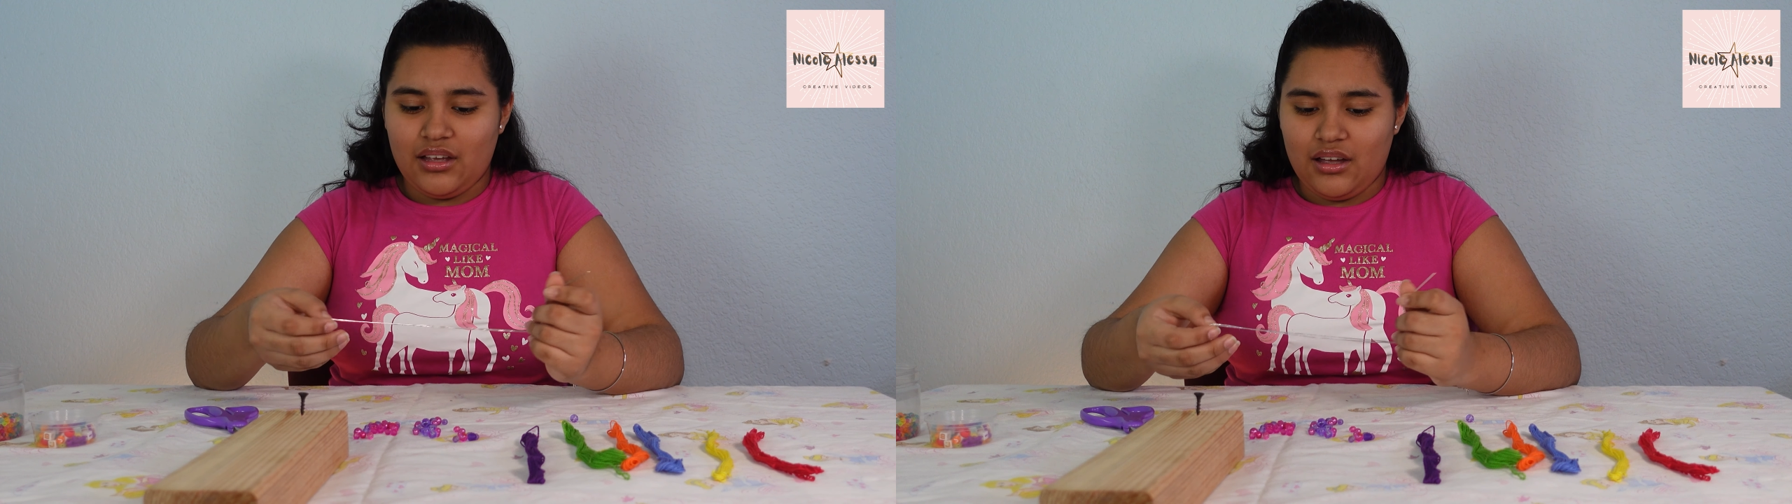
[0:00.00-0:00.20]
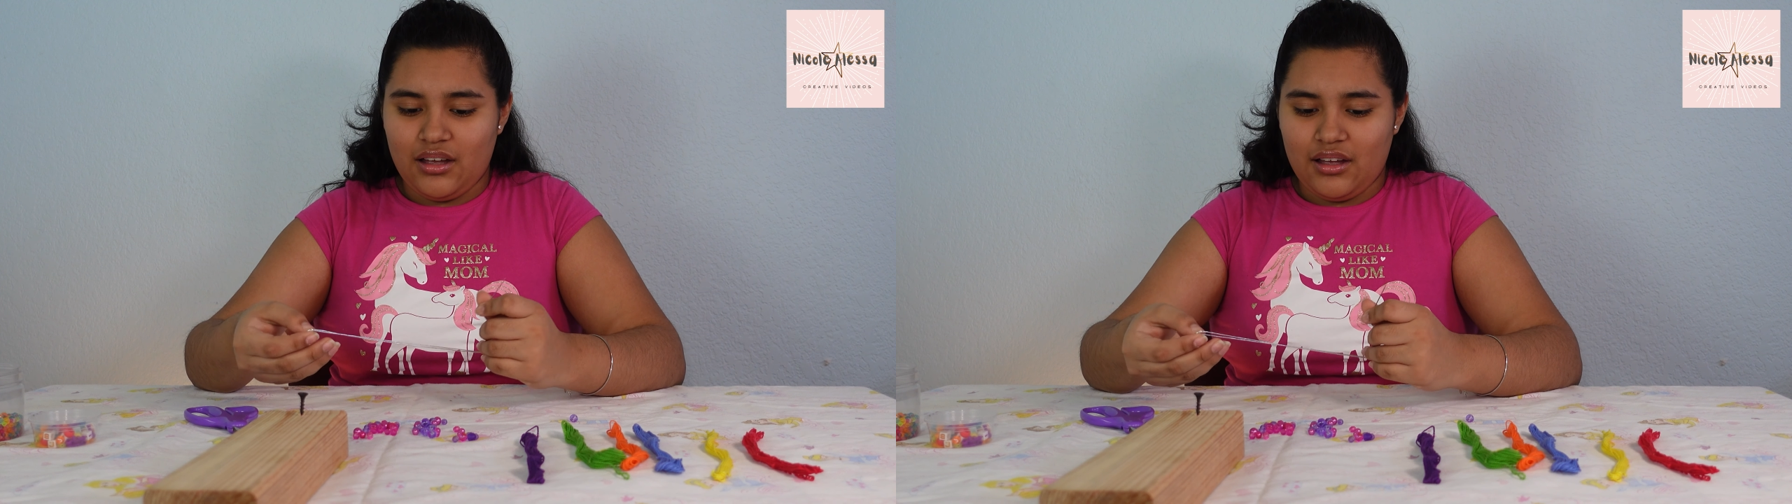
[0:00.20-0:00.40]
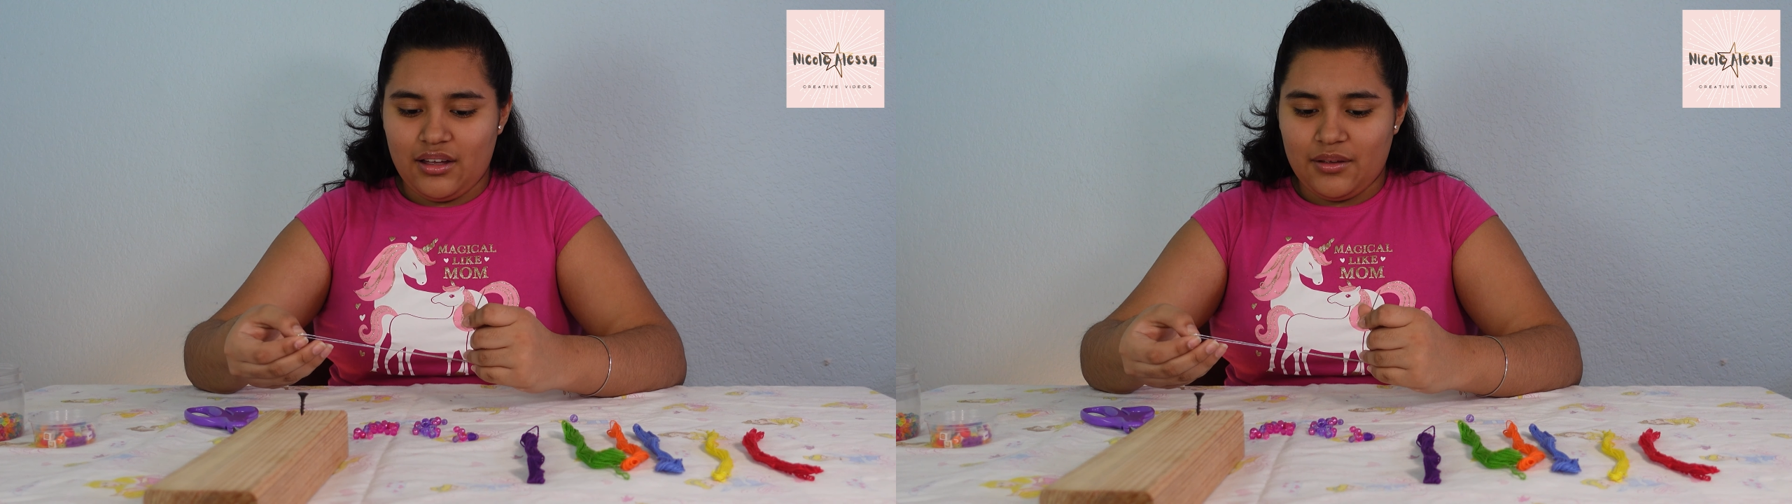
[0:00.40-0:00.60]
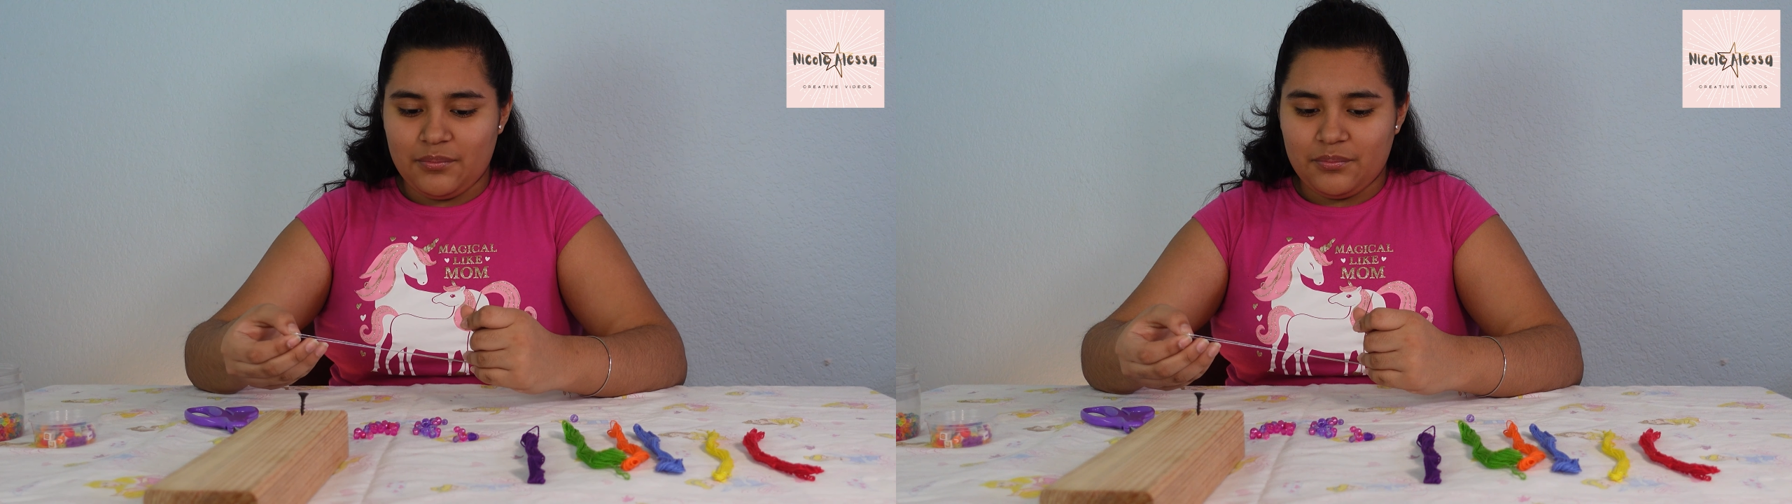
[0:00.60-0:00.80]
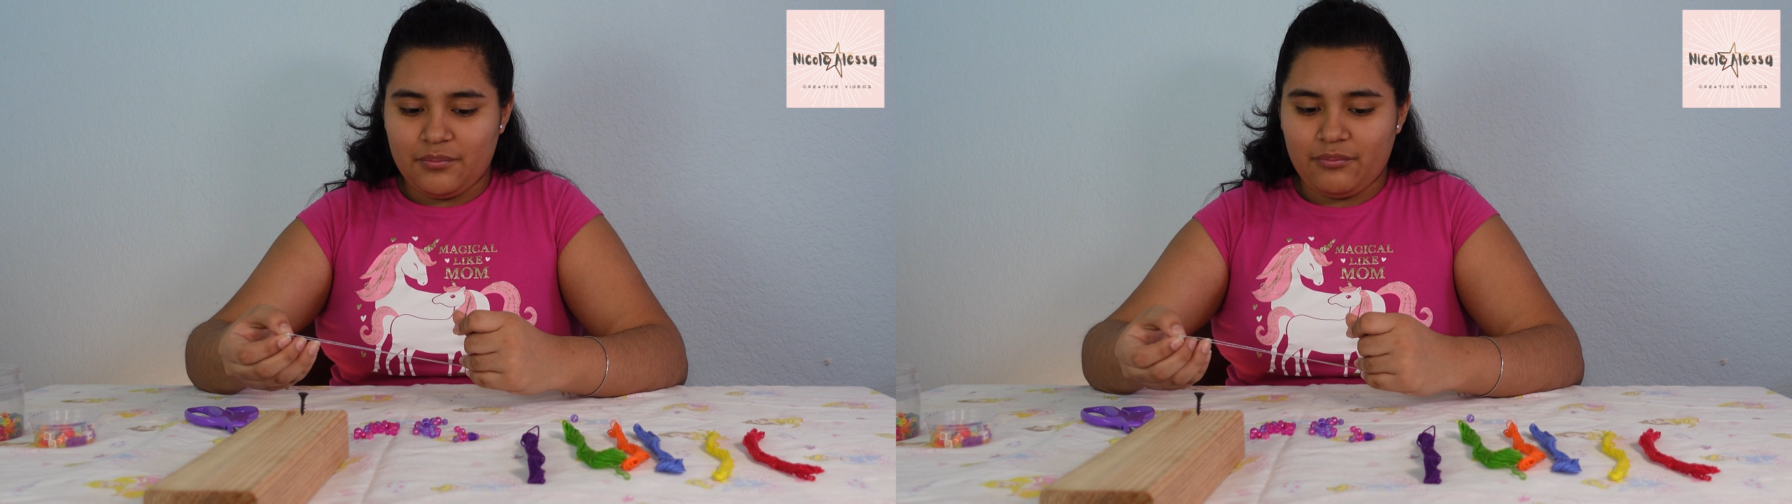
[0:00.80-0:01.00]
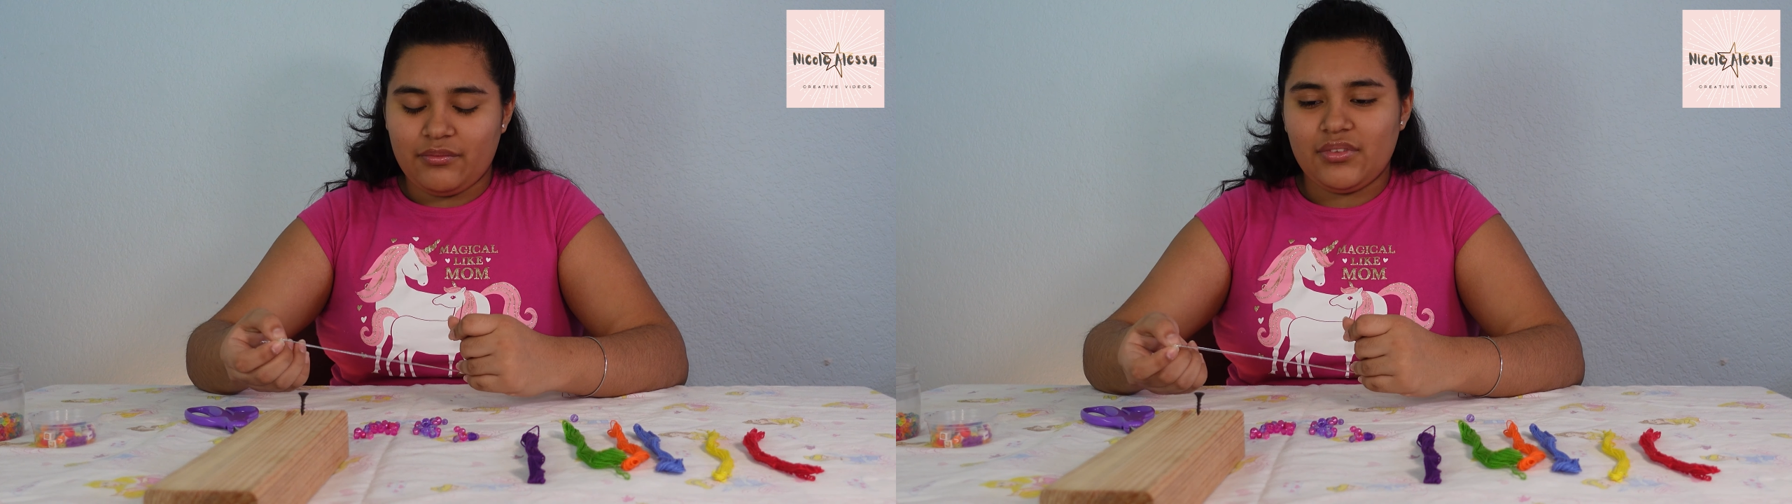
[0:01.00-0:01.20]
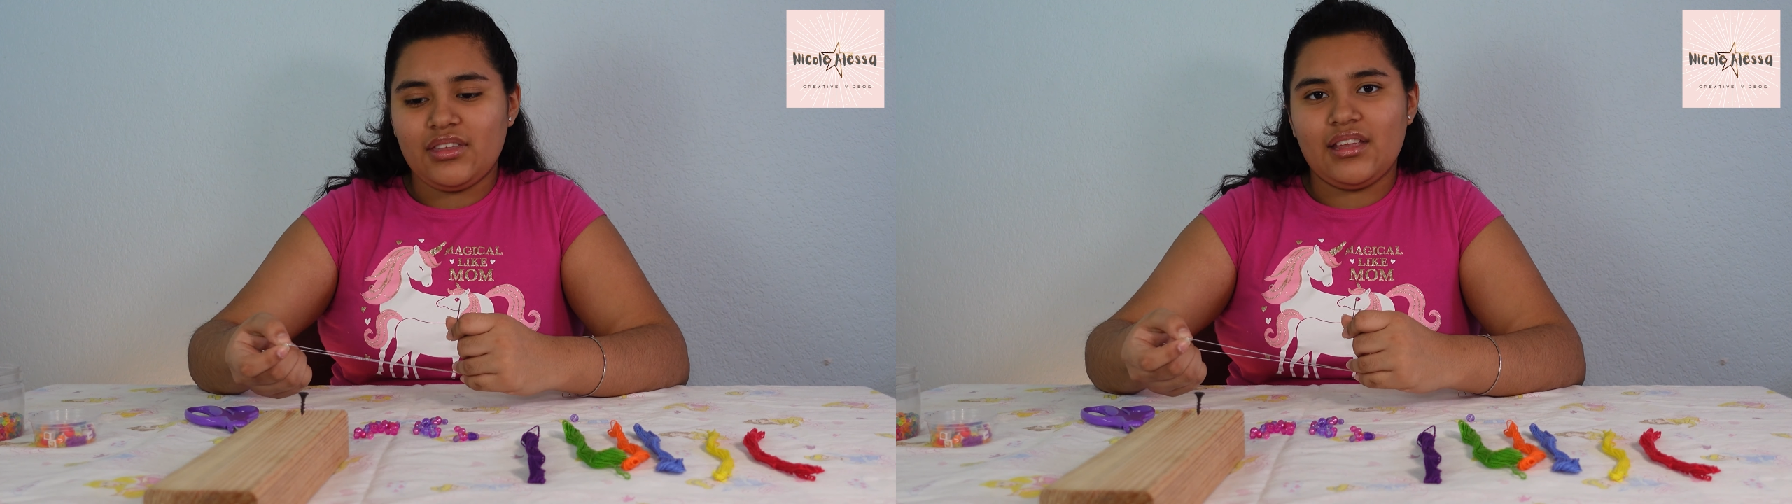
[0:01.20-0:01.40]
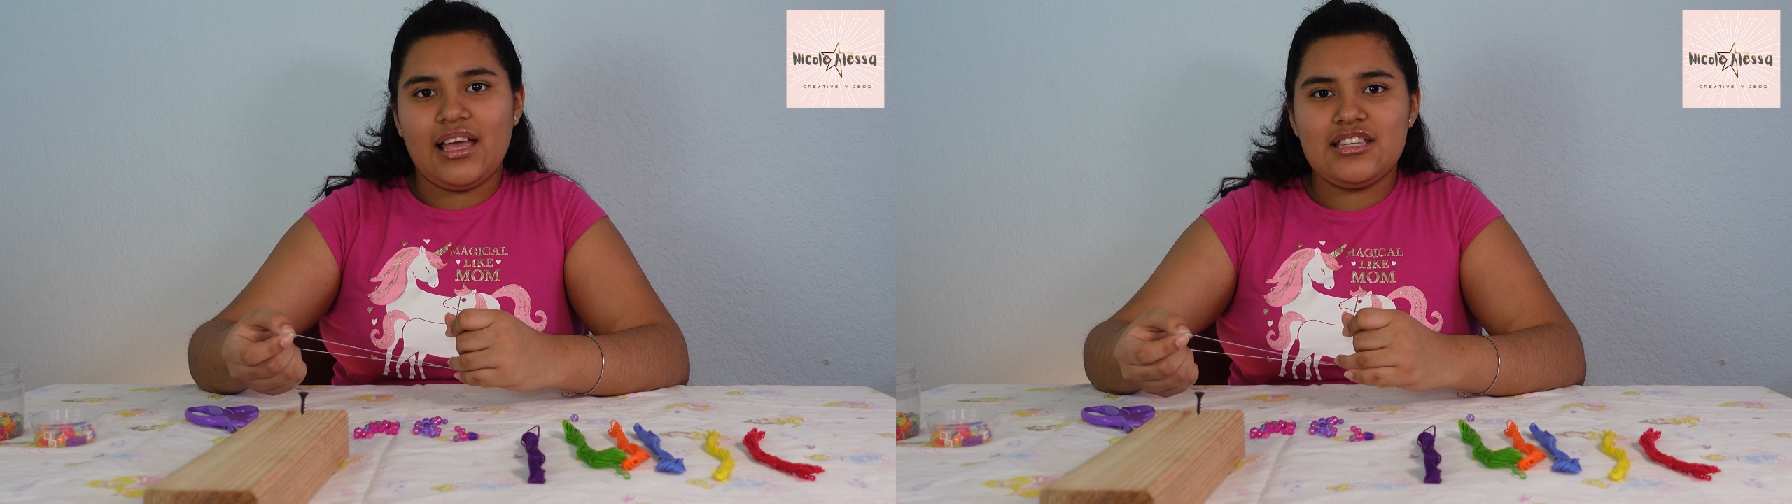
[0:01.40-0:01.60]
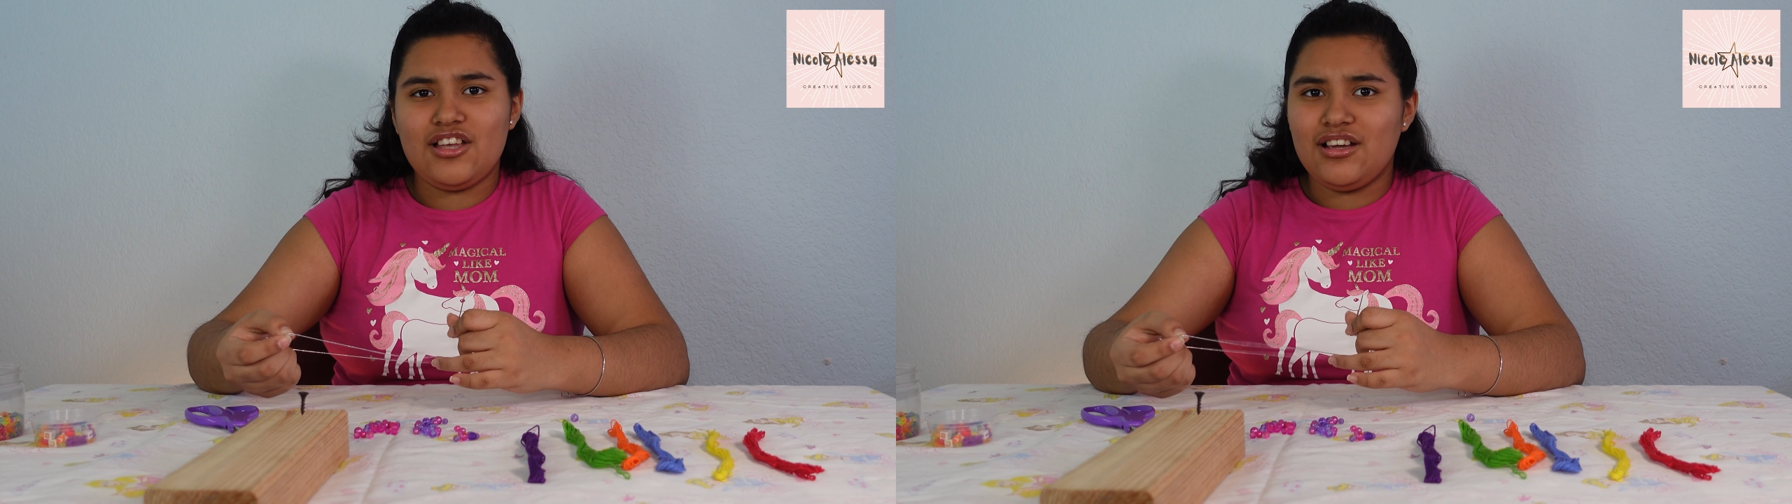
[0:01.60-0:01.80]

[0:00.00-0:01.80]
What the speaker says: As